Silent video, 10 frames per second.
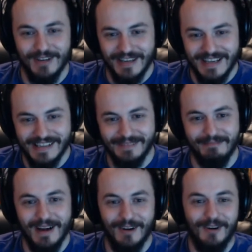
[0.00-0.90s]
his
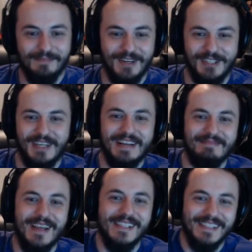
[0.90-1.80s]
butthole pushed in,
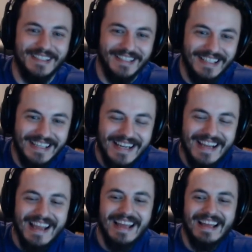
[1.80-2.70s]
basically.
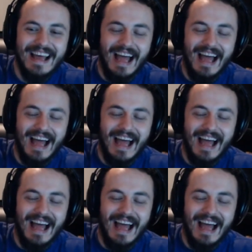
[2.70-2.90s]
Yeah.